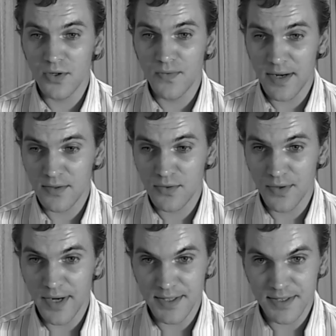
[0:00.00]

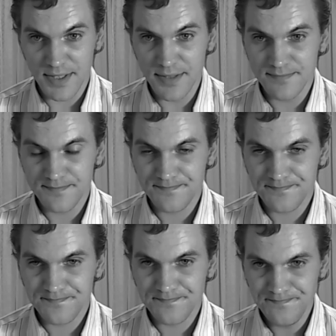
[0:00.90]
Regulatory Agency
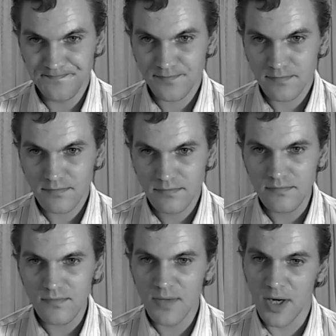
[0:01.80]

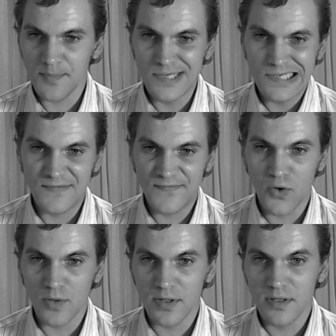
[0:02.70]
by putting
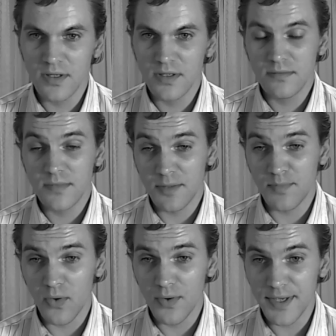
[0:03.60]
former
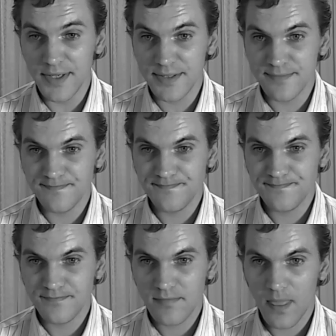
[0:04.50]
employees
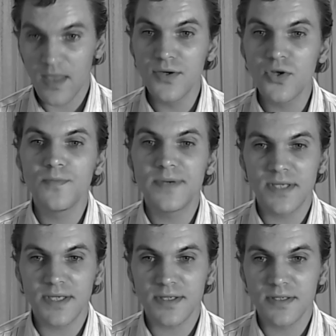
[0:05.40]
into
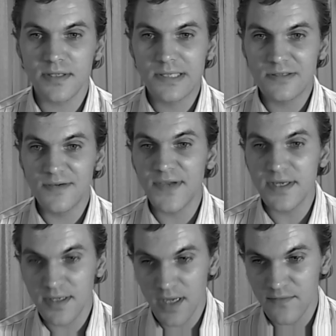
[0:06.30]
positions within
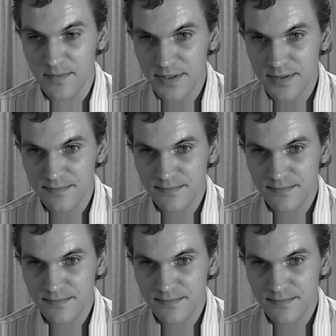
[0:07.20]
the government.